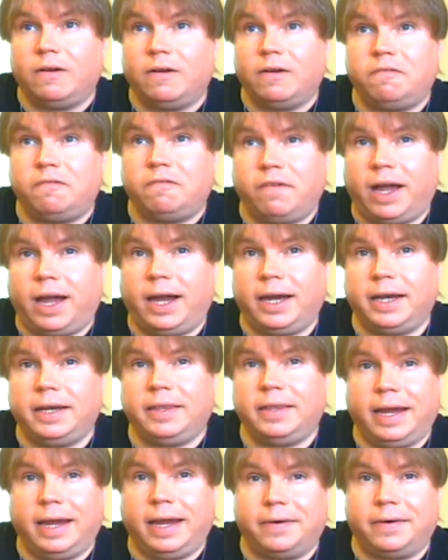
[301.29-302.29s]

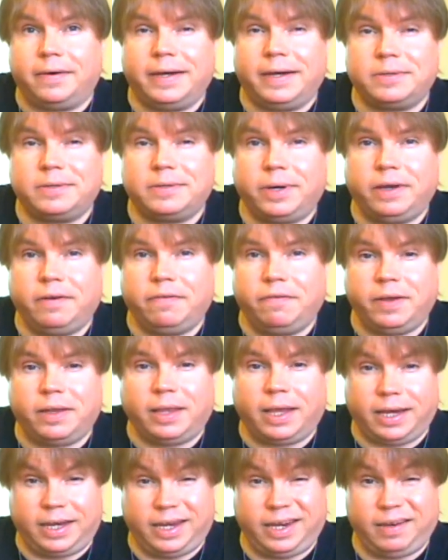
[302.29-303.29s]
find the areas where you
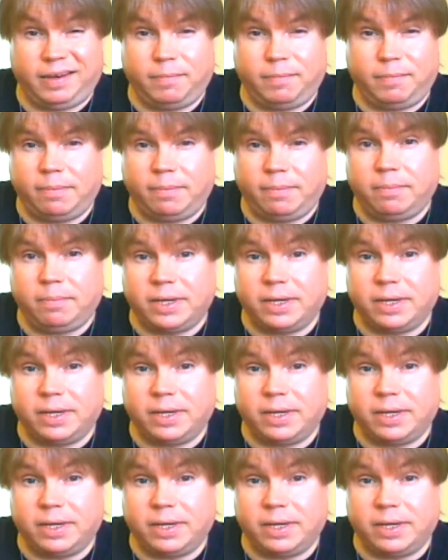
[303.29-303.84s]
feel like you've maybe